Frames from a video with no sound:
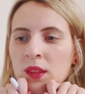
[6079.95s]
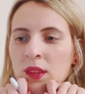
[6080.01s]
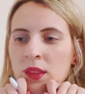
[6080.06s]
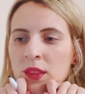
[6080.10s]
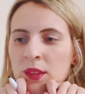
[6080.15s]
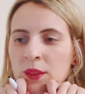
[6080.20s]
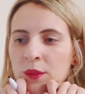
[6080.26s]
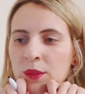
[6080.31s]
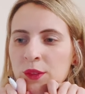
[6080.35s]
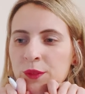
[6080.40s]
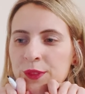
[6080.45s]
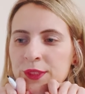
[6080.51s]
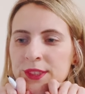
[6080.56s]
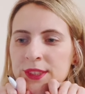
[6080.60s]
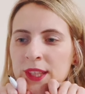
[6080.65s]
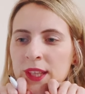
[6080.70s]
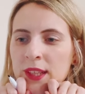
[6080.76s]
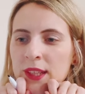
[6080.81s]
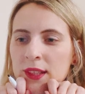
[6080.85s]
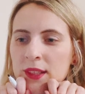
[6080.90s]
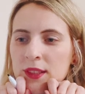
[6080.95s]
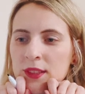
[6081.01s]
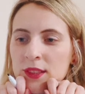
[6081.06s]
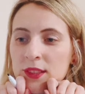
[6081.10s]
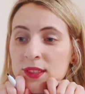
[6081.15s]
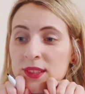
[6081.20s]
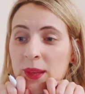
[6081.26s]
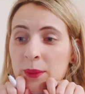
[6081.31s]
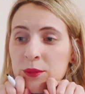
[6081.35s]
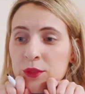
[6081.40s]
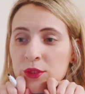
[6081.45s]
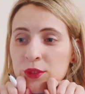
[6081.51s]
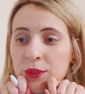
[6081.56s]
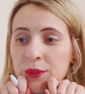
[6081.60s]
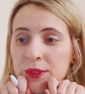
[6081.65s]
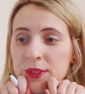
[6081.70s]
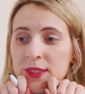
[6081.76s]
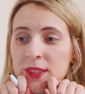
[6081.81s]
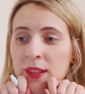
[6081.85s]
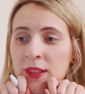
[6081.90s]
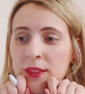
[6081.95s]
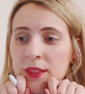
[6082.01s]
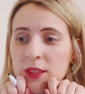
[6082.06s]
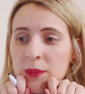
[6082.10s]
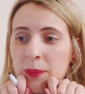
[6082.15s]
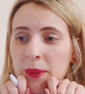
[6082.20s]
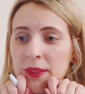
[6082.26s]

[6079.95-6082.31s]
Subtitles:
The wolf is technically the subject of the sentence,